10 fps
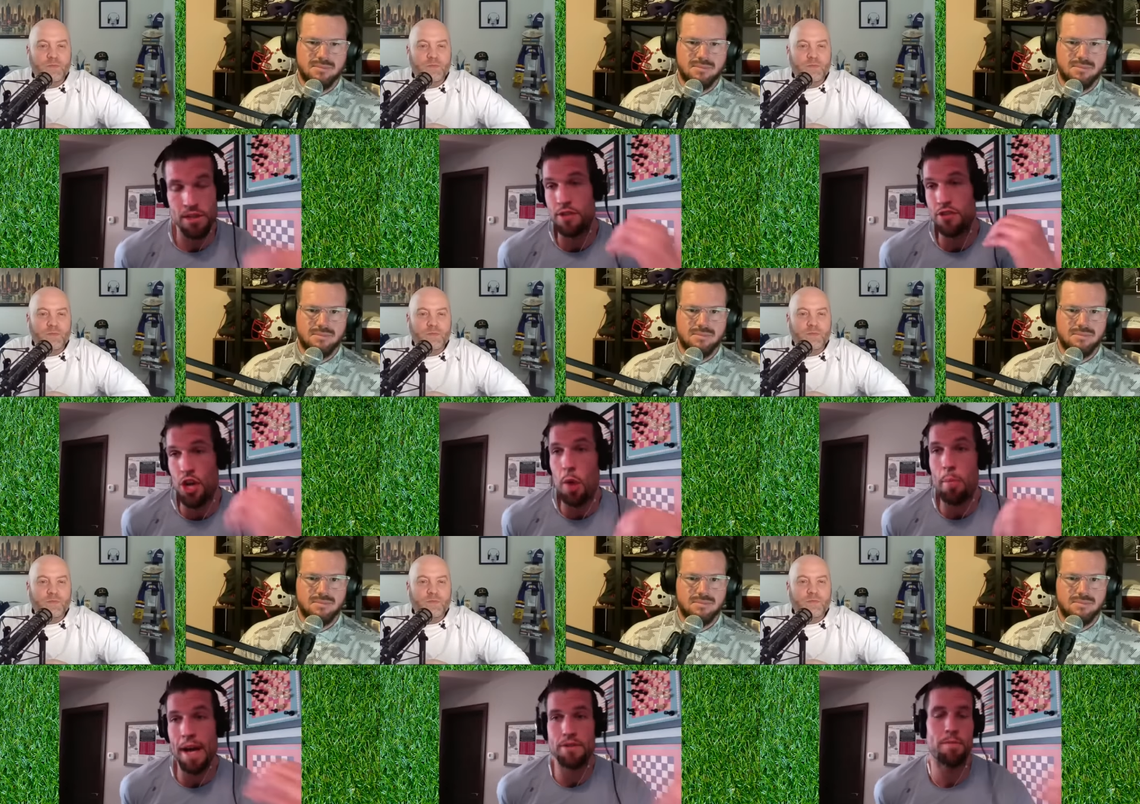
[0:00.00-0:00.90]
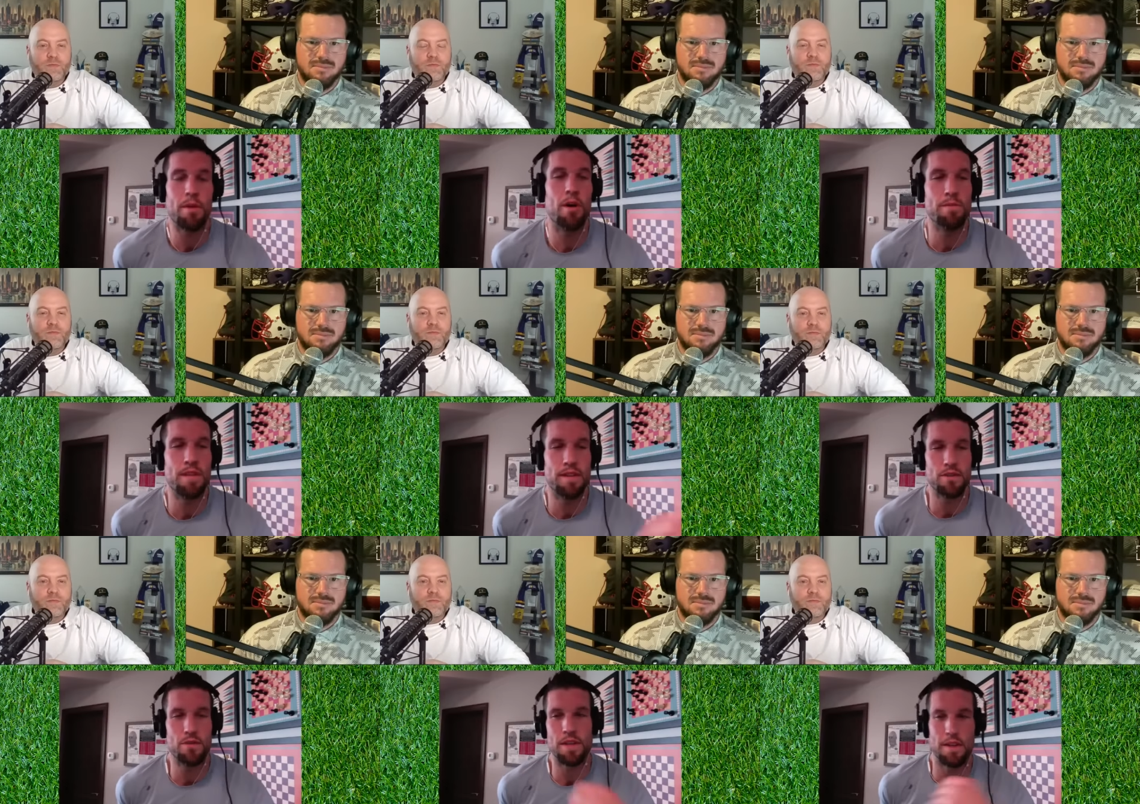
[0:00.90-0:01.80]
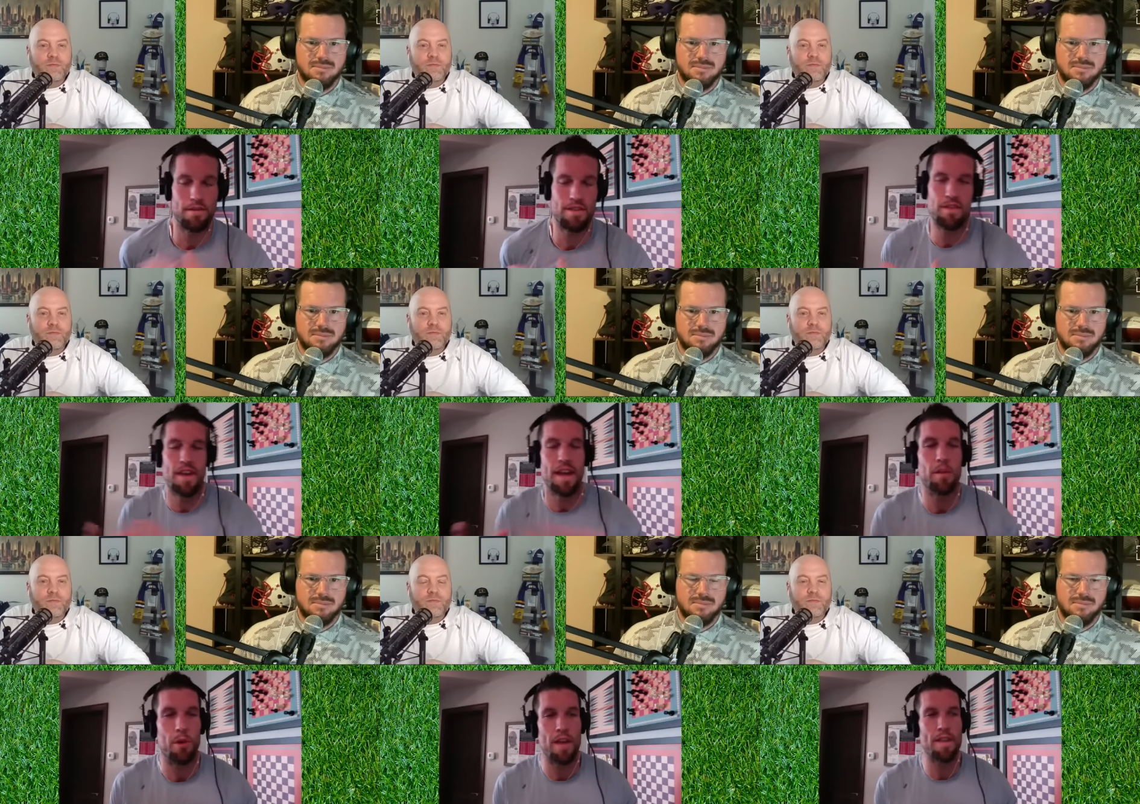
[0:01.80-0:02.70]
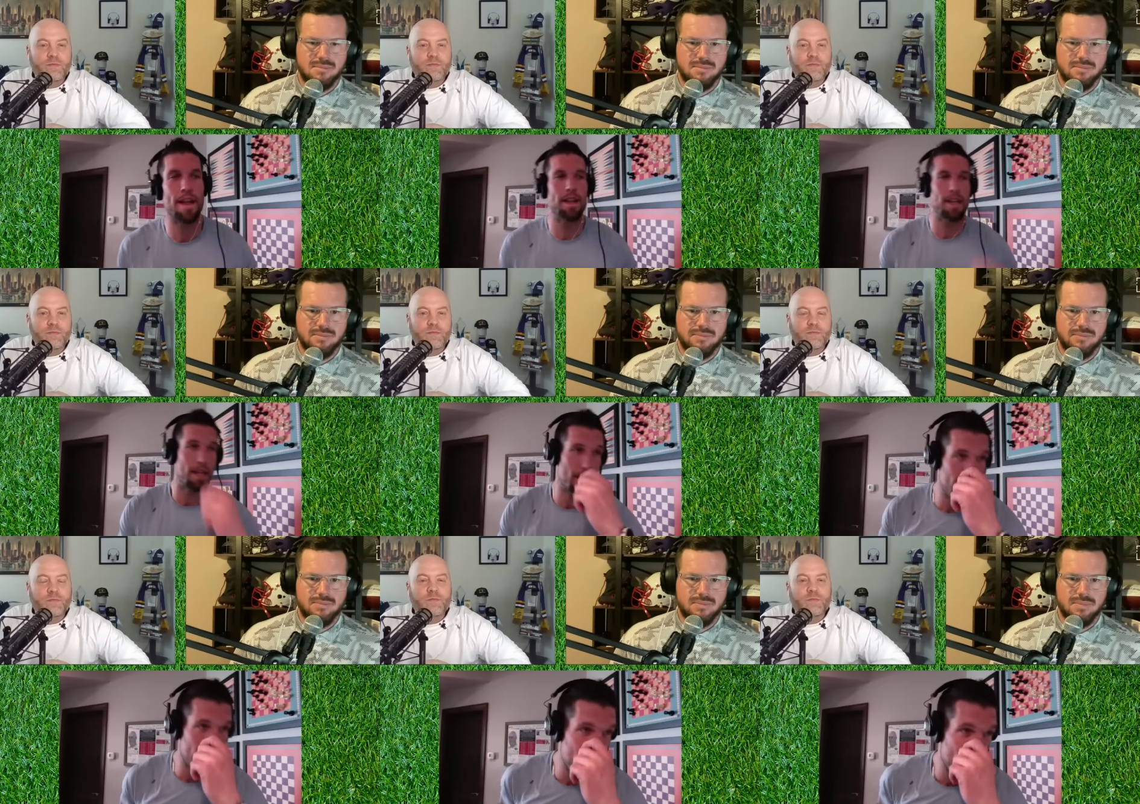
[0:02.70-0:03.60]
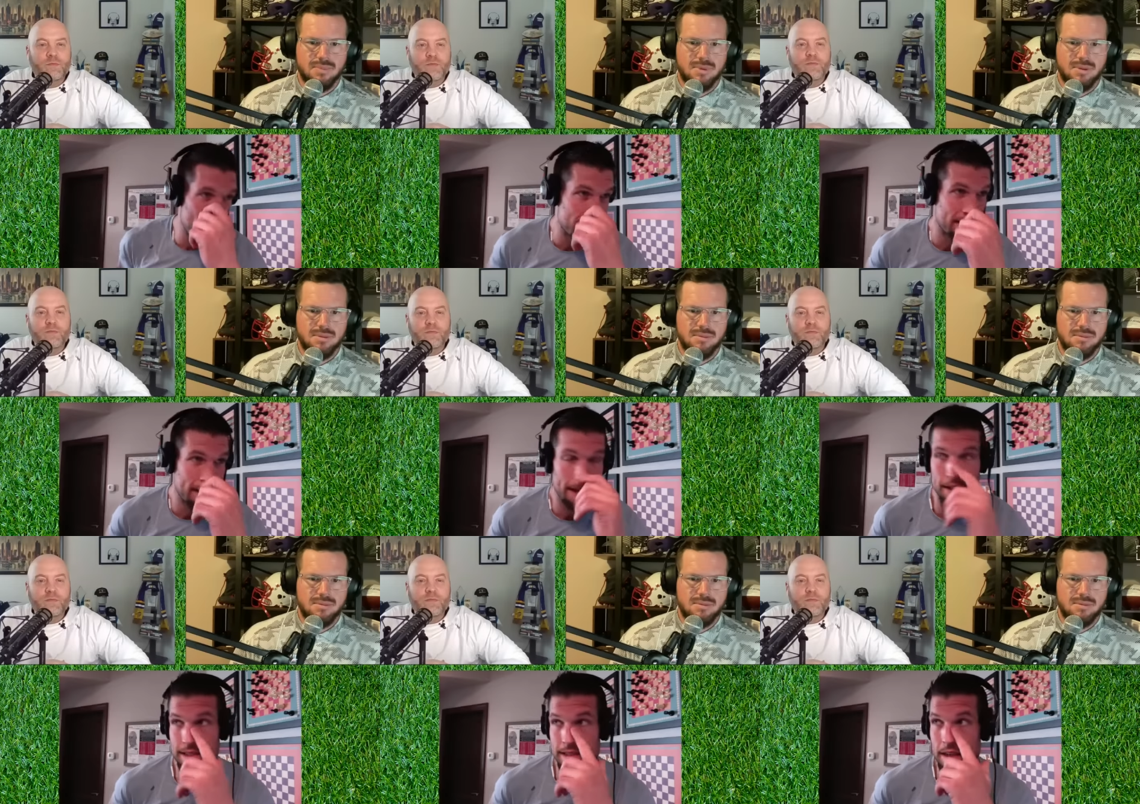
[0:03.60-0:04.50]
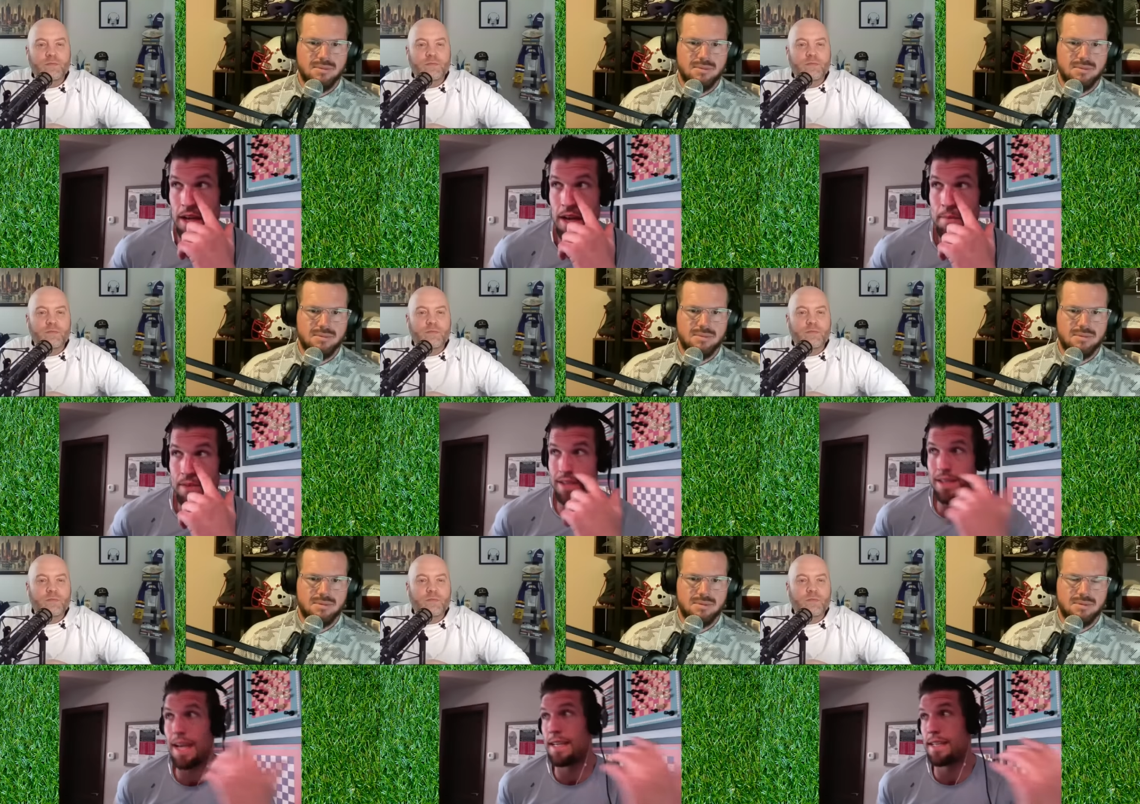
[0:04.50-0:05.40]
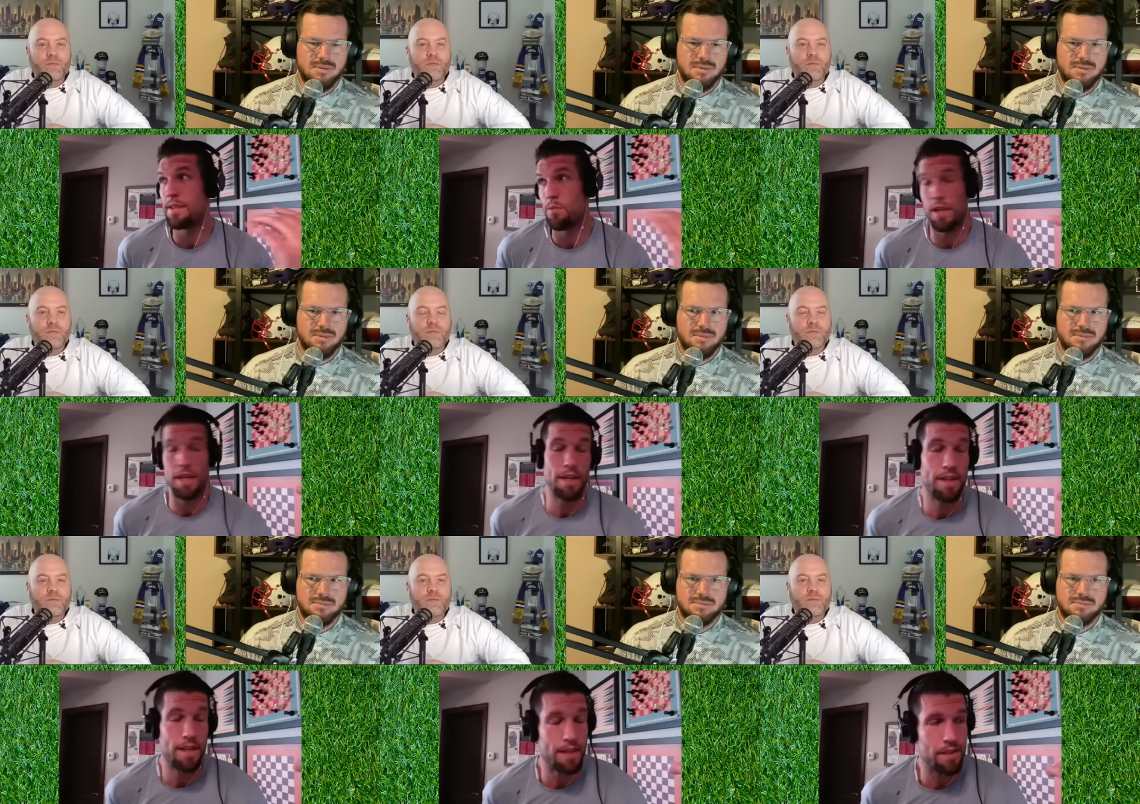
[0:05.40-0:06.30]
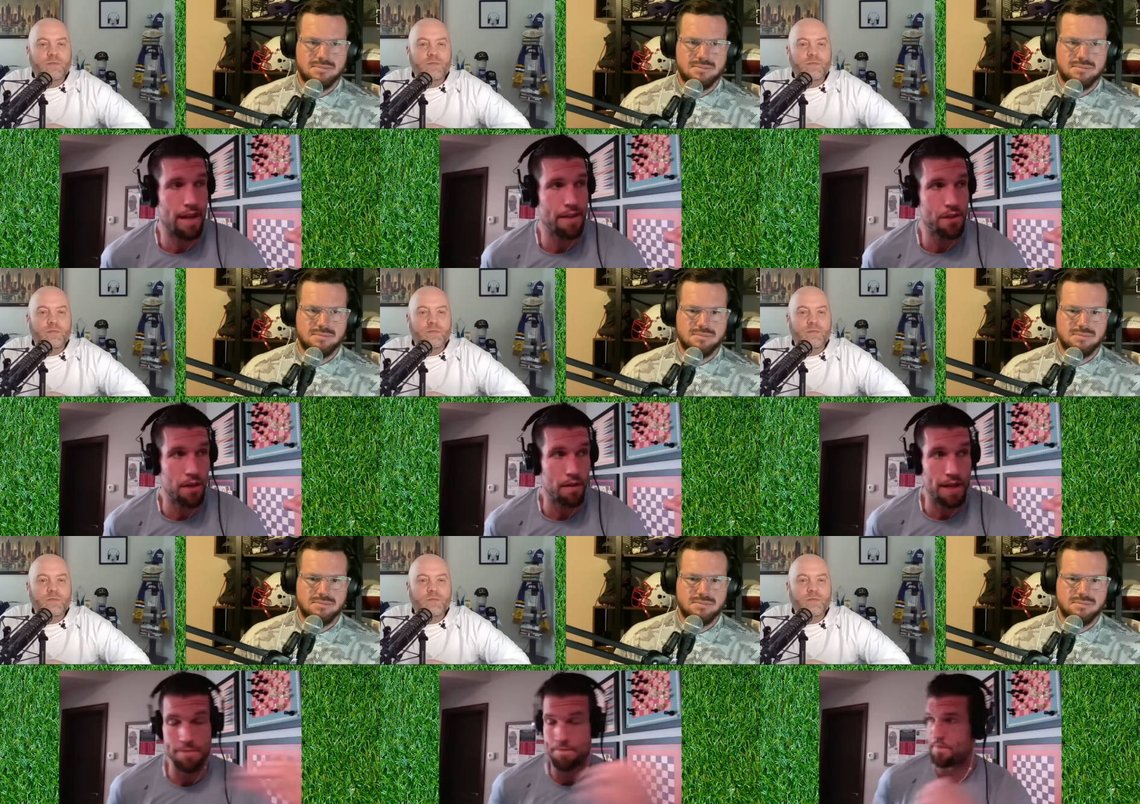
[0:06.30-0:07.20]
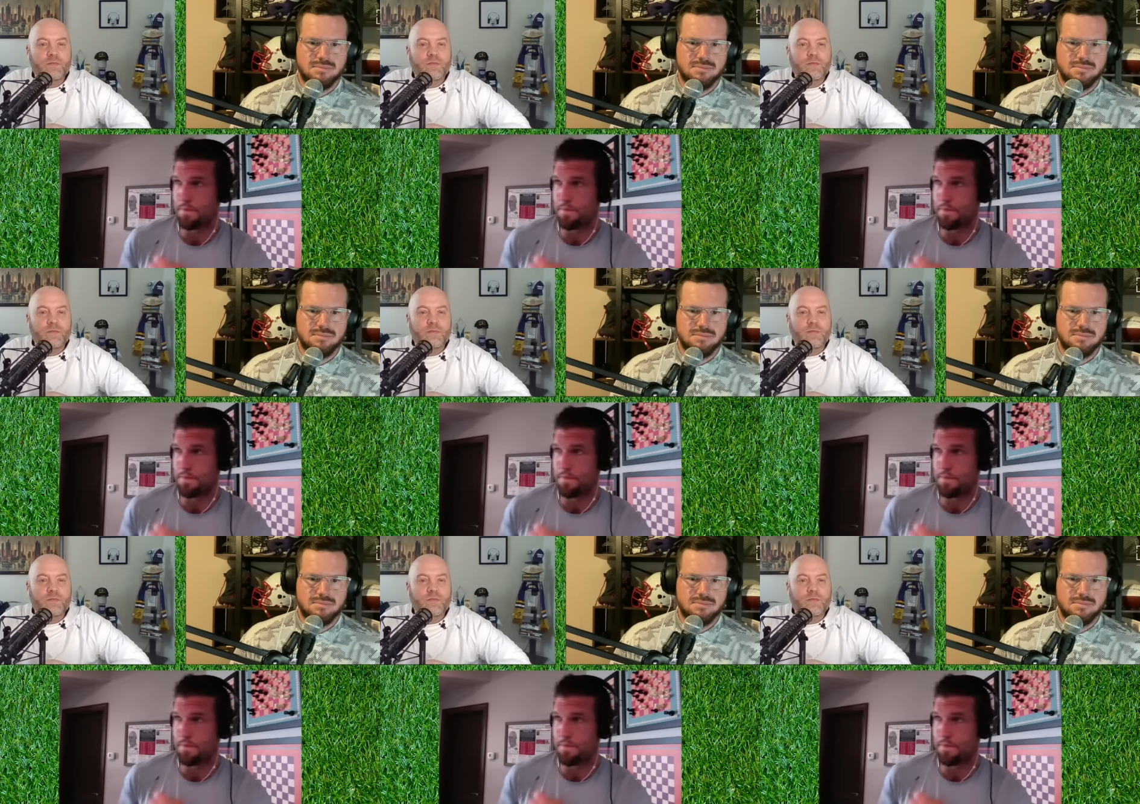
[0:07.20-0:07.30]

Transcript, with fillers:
Speaker 1: There's no Patrick Mahomes on the street that's available. And then at the end of the day, you have to think, hey, listen, this guy did some really good things last year, right?